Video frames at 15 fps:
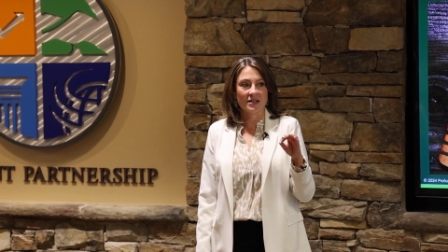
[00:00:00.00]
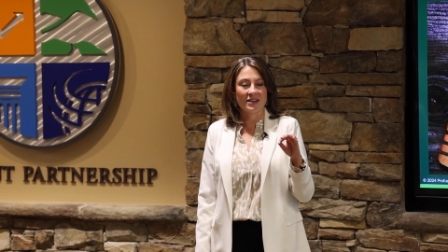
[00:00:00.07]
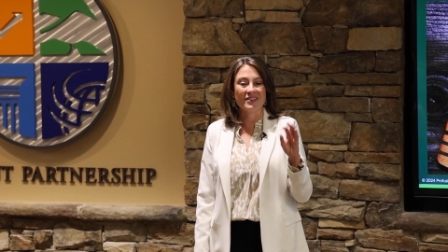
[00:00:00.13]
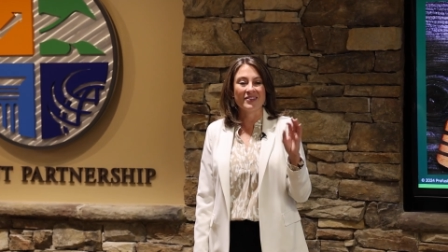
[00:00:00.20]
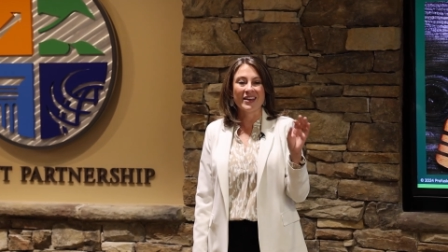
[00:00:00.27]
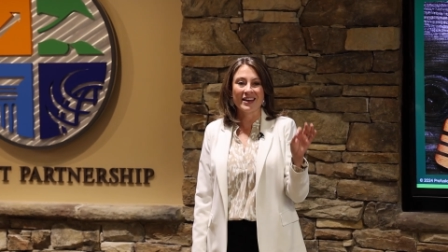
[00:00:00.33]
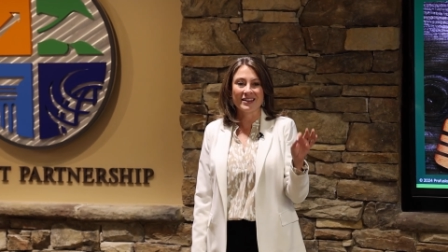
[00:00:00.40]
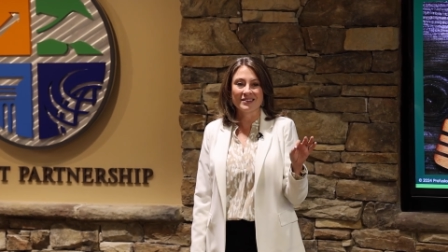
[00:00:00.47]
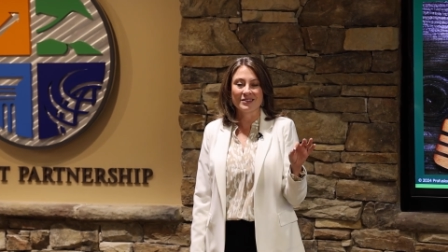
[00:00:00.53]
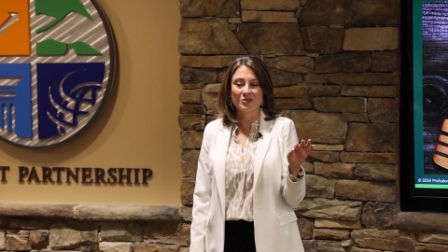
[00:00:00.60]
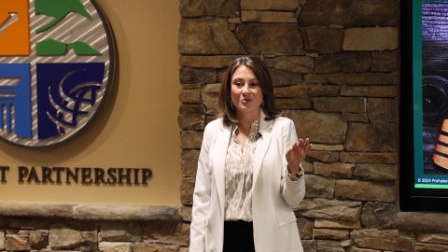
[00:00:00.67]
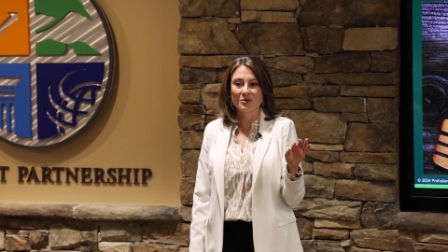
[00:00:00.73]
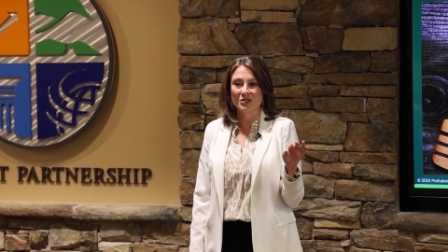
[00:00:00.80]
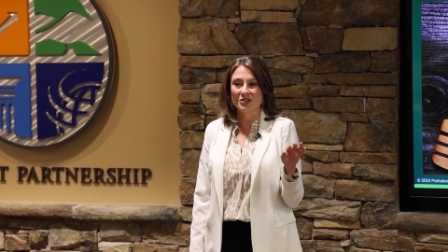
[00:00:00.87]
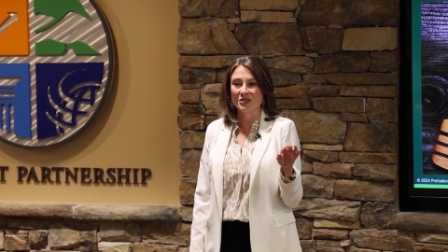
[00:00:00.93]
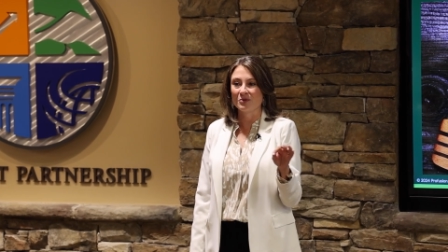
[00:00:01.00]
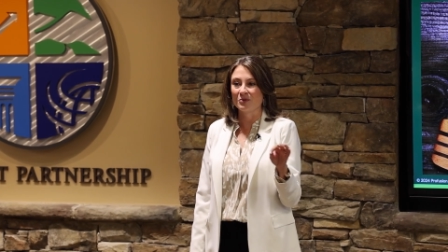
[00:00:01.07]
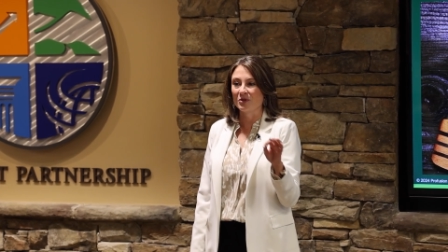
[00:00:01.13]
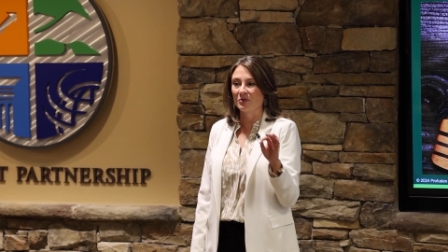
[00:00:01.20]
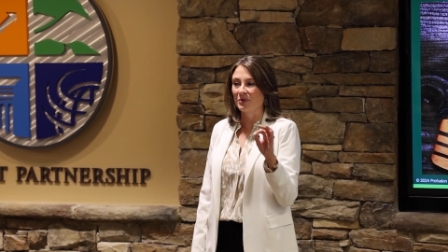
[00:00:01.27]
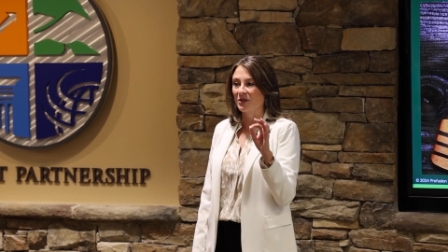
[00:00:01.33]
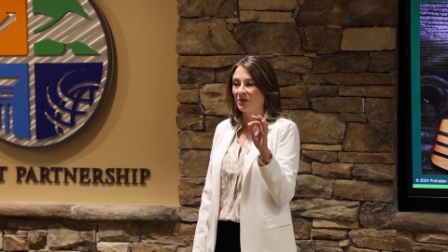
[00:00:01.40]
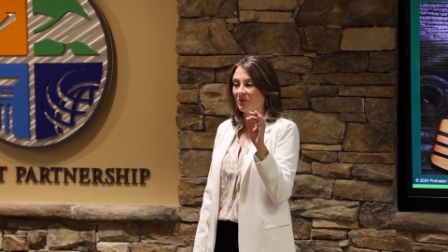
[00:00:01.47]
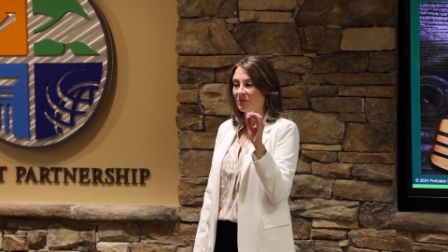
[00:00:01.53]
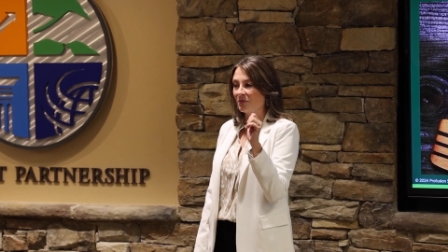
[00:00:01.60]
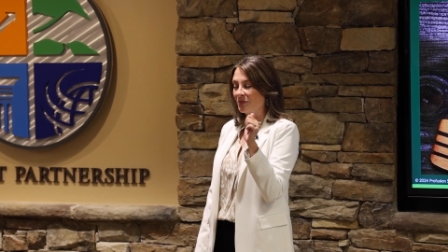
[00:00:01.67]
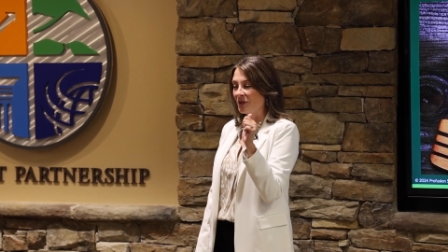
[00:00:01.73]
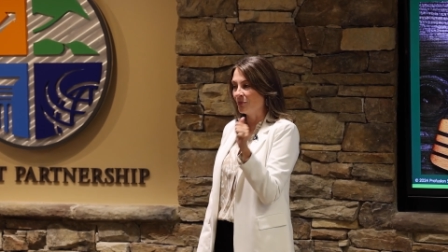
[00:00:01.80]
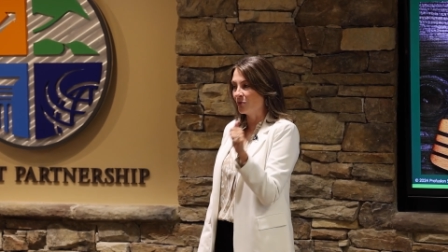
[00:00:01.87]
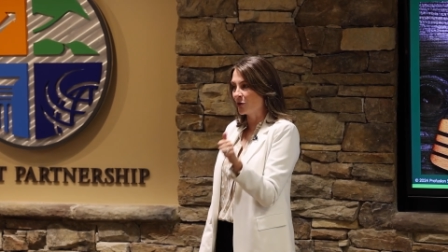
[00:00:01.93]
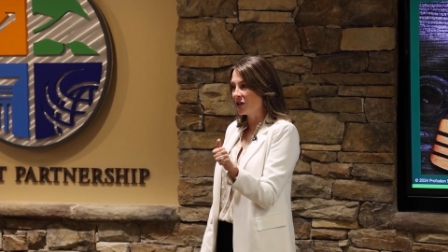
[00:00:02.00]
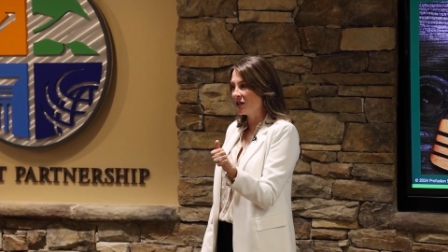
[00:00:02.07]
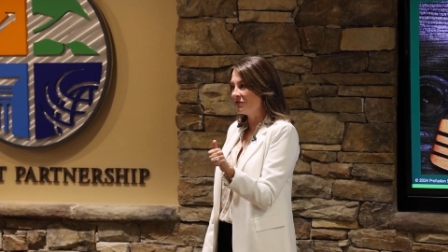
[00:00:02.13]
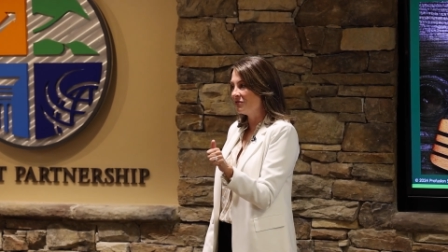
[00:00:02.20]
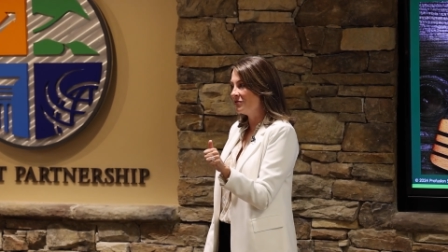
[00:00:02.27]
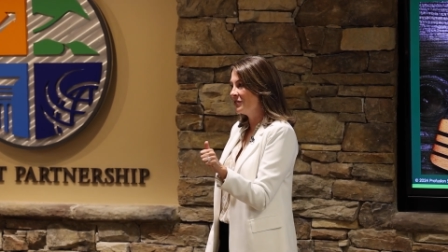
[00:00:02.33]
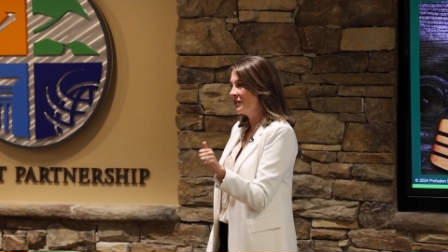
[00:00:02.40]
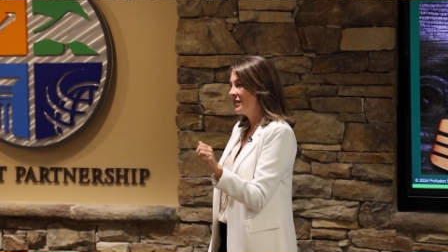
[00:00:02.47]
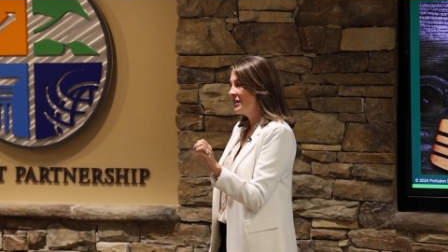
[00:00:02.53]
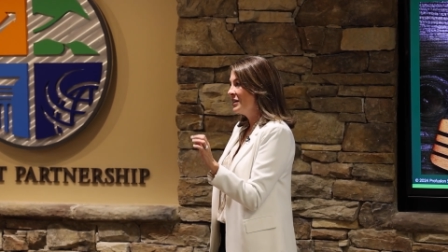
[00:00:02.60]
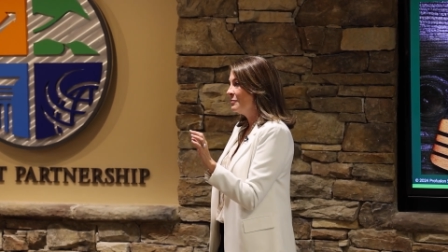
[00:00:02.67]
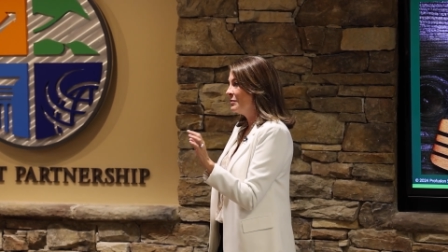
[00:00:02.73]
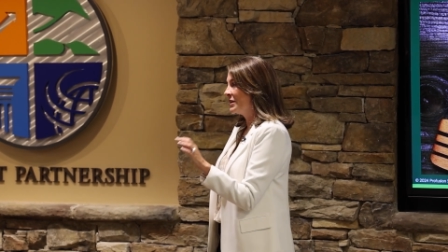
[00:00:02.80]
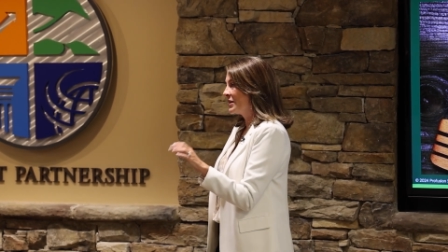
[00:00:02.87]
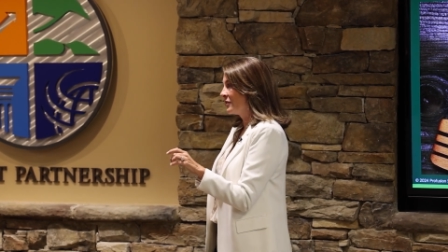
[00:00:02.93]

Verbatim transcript: And in that situation, it would have been be brief, be